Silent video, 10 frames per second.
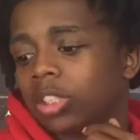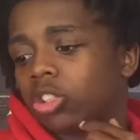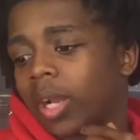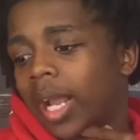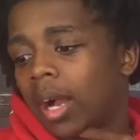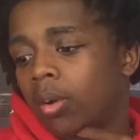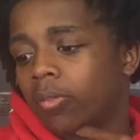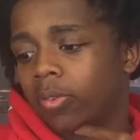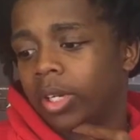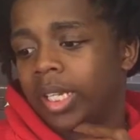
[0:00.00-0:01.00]
didn't try
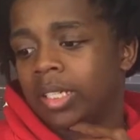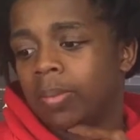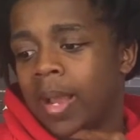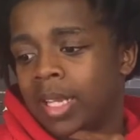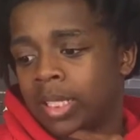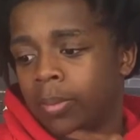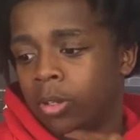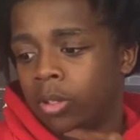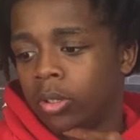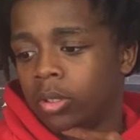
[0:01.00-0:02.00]
out for East
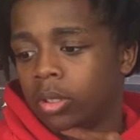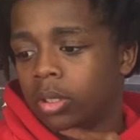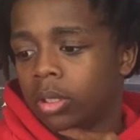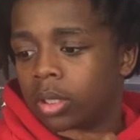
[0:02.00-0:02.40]
basketball?